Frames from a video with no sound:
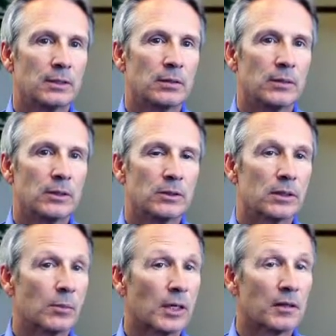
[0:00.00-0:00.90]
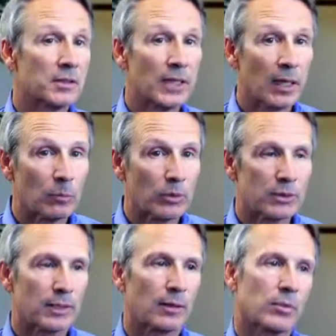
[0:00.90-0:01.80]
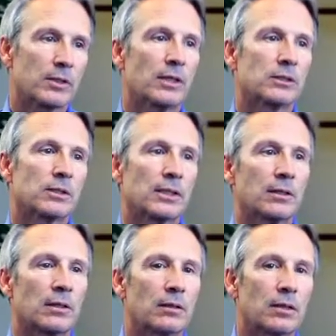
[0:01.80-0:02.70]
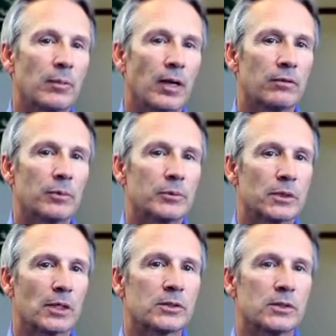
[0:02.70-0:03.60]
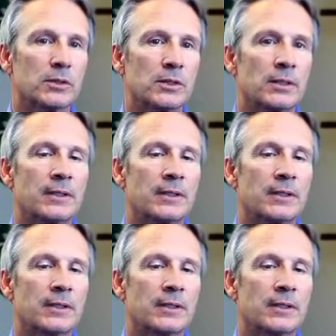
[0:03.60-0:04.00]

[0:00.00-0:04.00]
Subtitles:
reduce them another 10% potentially in their amount of obstructions.